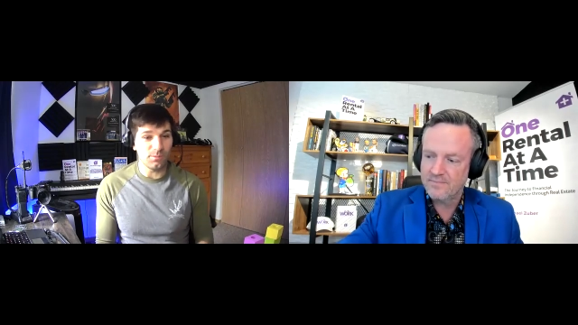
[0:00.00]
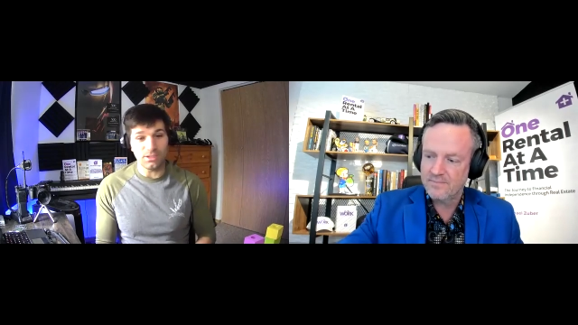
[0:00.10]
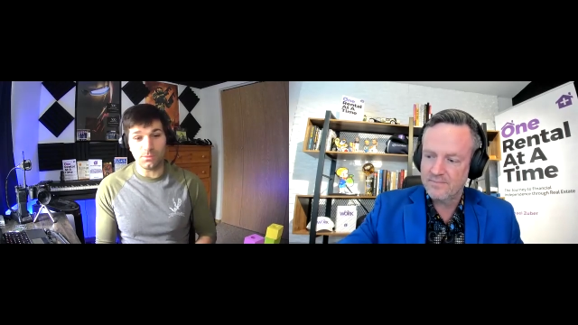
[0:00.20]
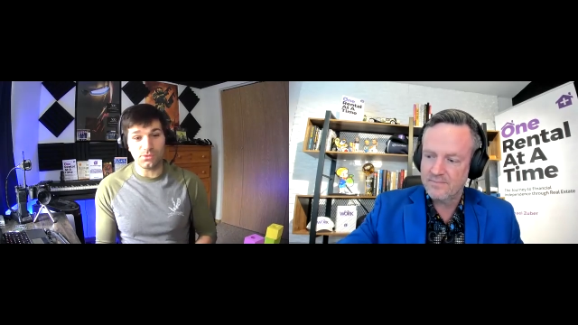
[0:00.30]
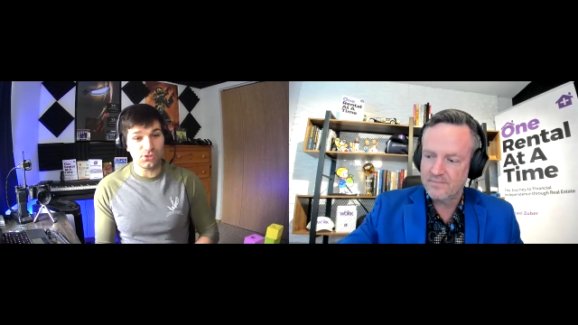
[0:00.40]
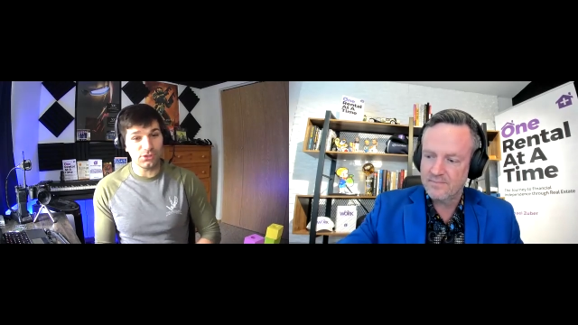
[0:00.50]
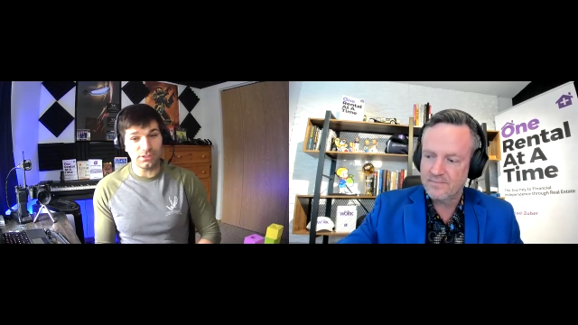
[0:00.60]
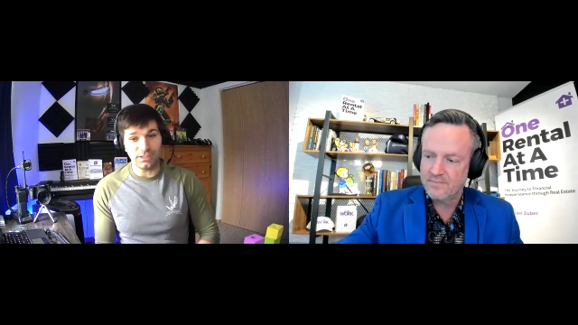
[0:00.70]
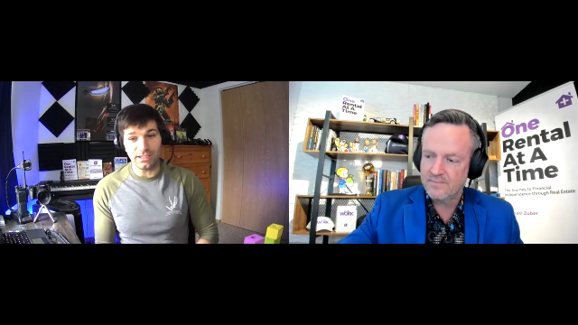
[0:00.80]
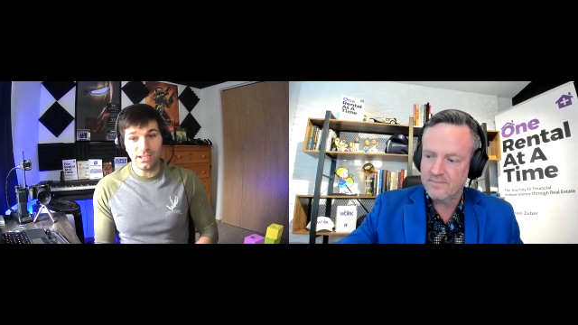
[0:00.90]
Speaker 1: I mean, there were
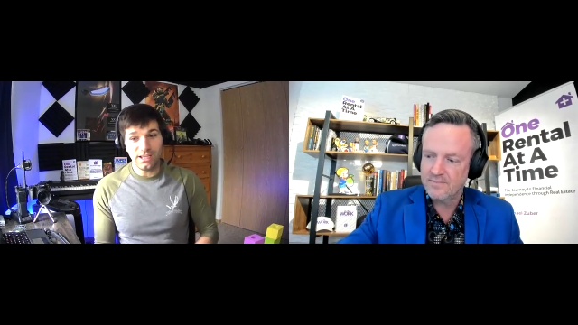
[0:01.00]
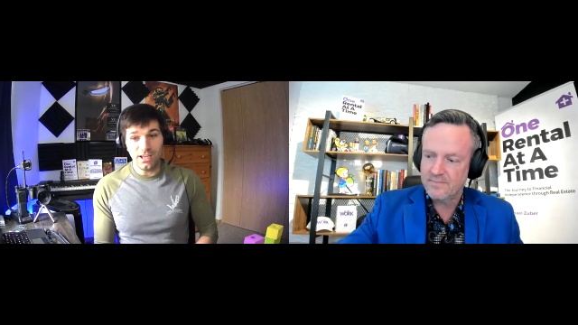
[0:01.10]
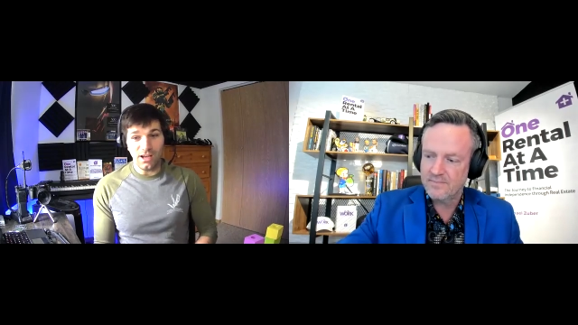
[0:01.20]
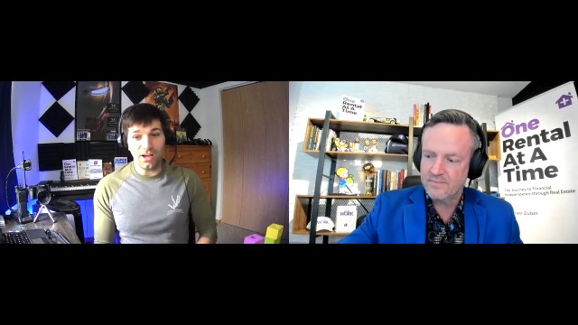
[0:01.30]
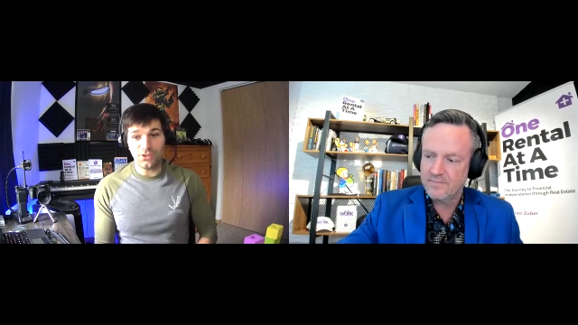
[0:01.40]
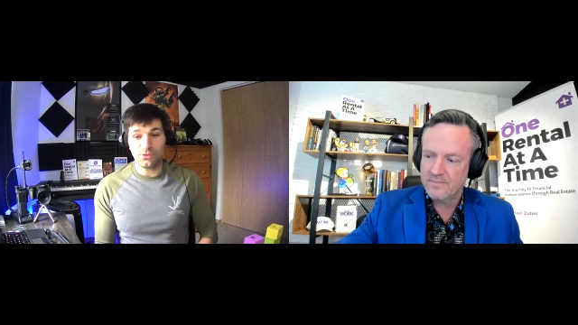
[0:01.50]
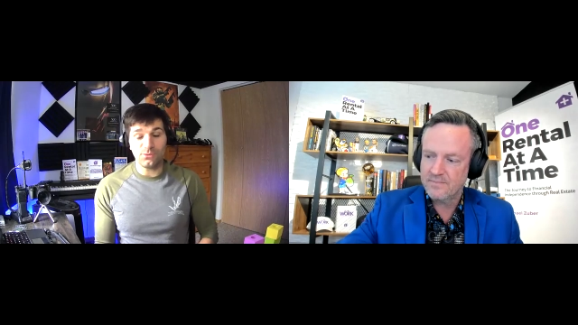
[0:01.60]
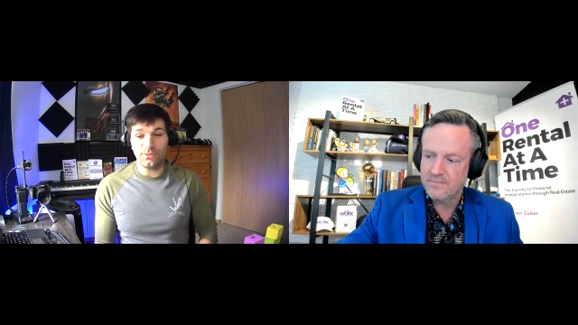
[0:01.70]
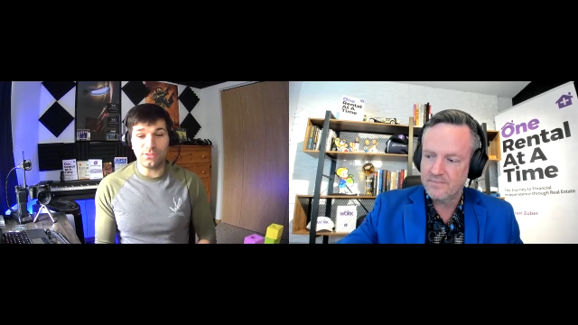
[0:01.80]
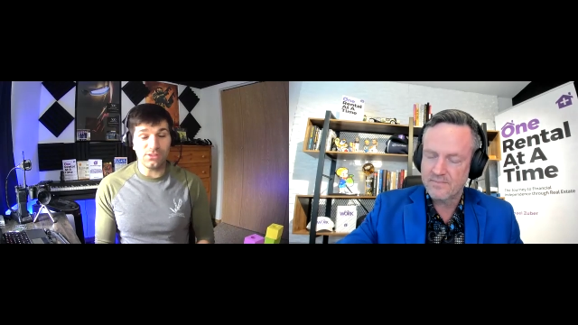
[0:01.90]
certainly
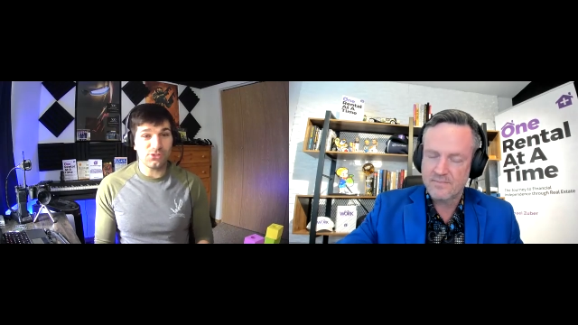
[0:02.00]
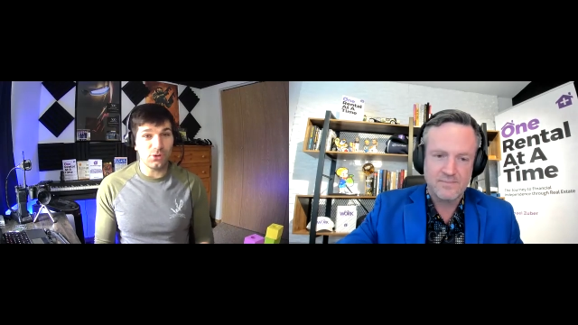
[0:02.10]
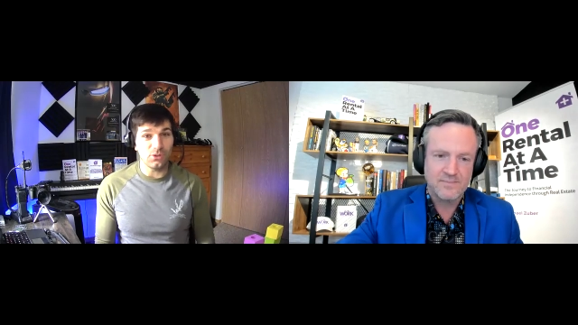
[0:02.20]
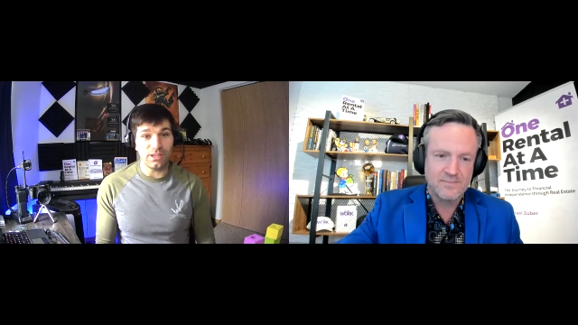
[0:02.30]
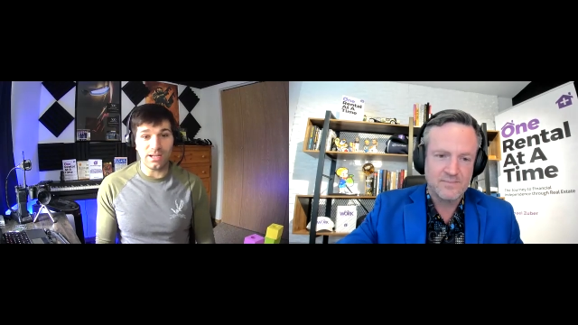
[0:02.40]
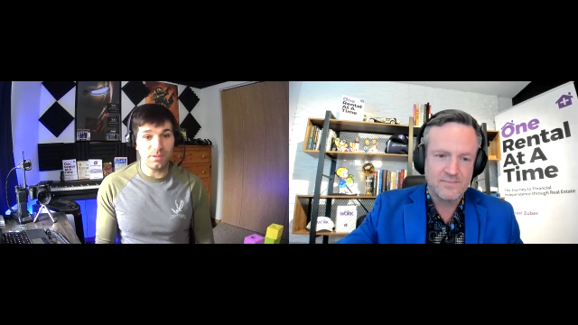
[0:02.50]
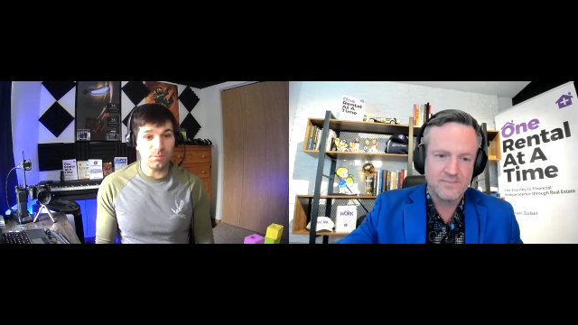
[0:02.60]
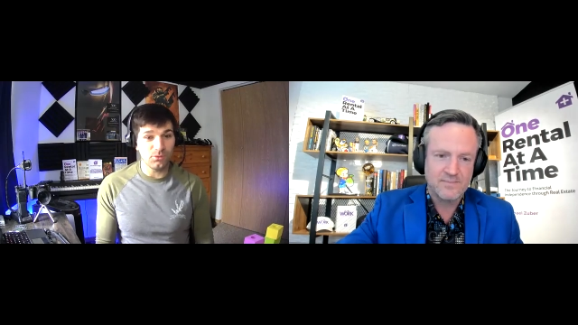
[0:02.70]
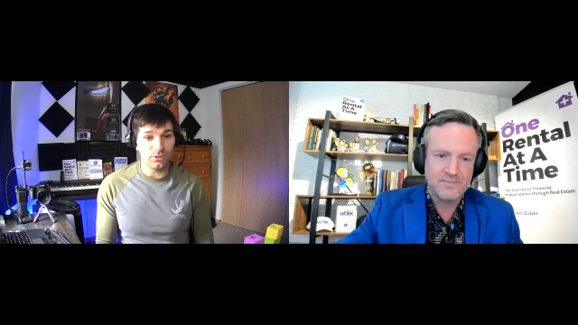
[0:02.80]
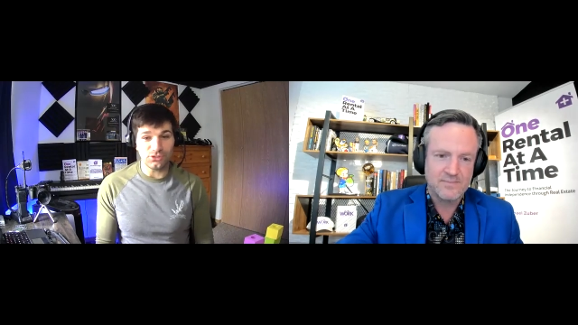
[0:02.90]
150 years ago, a lot of
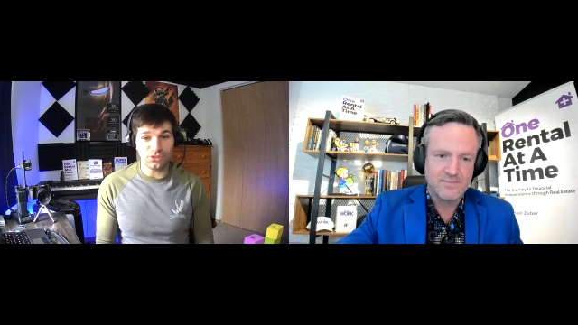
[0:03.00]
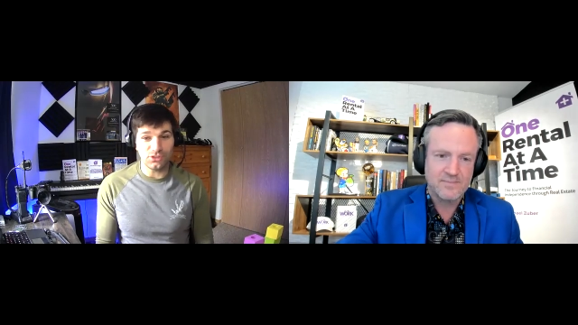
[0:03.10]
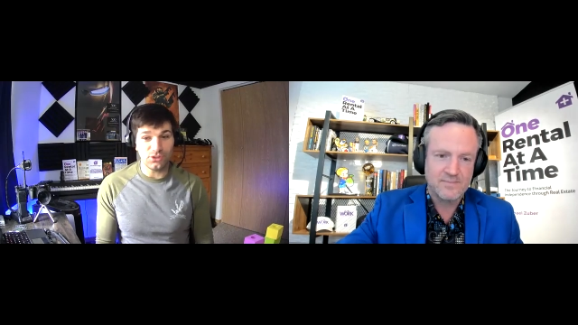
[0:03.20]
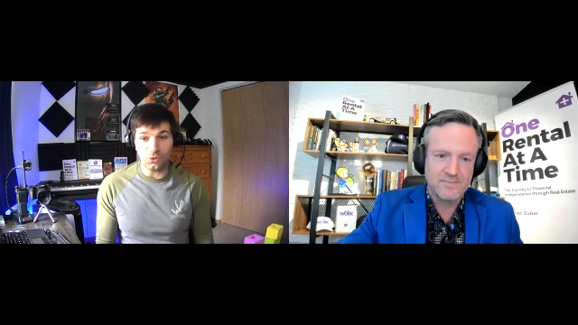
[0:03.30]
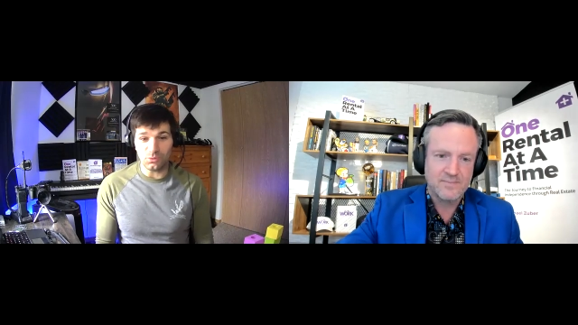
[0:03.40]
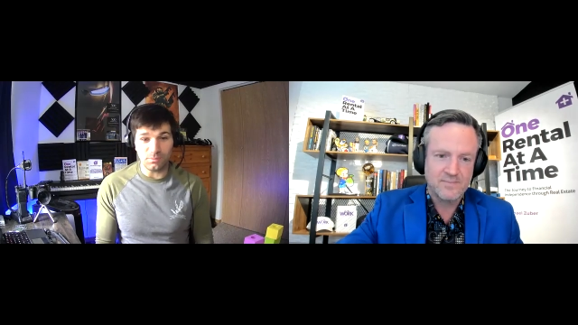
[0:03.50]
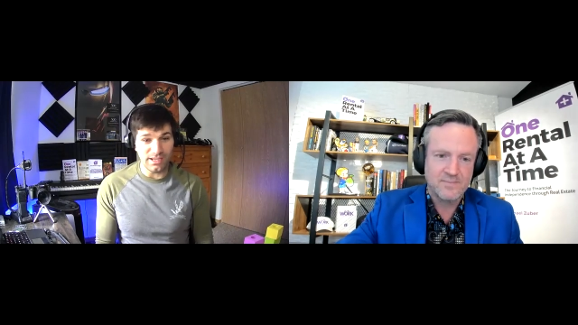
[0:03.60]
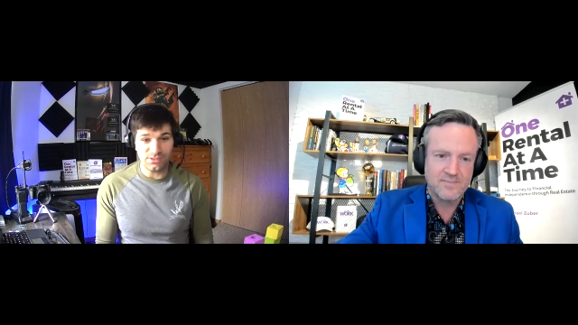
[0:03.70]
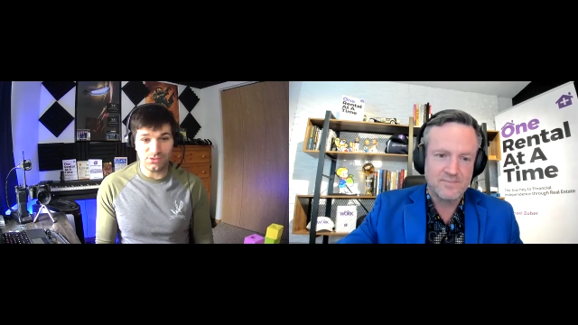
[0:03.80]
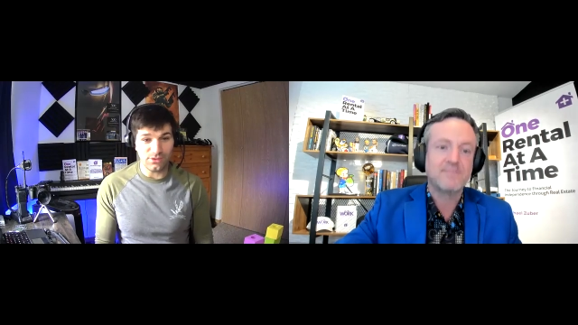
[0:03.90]
people rushing into the gold
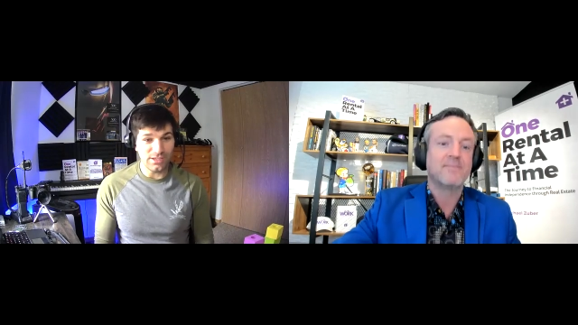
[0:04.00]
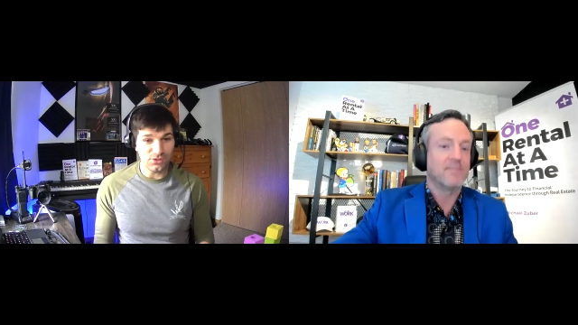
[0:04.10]
mines, right?